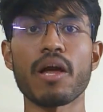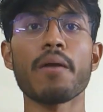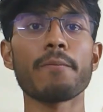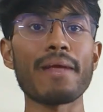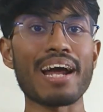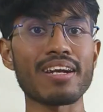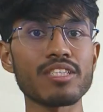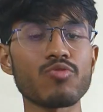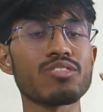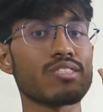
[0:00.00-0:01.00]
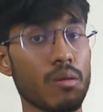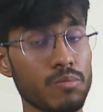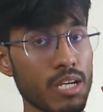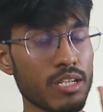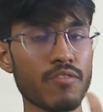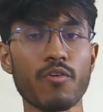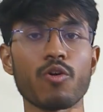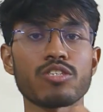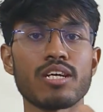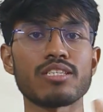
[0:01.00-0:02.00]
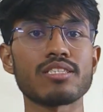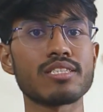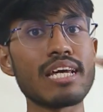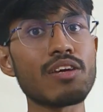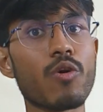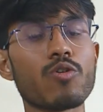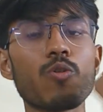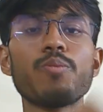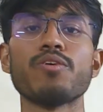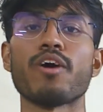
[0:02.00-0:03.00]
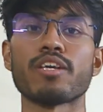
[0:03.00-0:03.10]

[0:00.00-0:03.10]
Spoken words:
Practice with subjective questions, then go to PYQs.